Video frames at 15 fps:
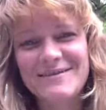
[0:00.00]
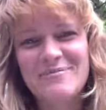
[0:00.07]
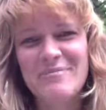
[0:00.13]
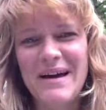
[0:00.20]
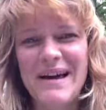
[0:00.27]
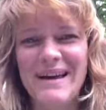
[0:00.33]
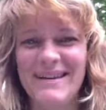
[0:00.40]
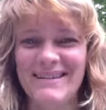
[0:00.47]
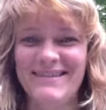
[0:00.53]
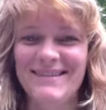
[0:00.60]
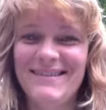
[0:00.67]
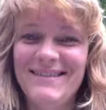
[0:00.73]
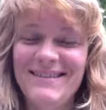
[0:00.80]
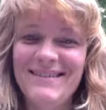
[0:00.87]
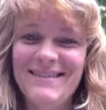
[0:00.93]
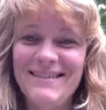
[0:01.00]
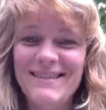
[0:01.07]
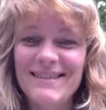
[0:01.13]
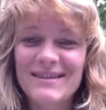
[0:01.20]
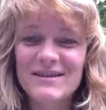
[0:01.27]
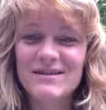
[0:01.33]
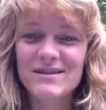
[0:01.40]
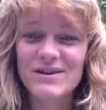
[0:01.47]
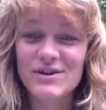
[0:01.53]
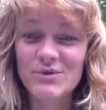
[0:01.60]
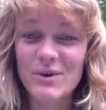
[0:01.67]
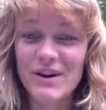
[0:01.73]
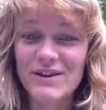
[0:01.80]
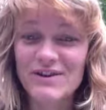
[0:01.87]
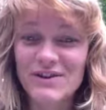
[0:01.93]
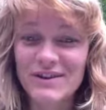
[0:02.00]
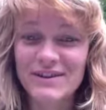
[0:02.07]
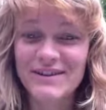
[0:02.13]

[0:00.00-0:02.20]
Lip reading: bang situation.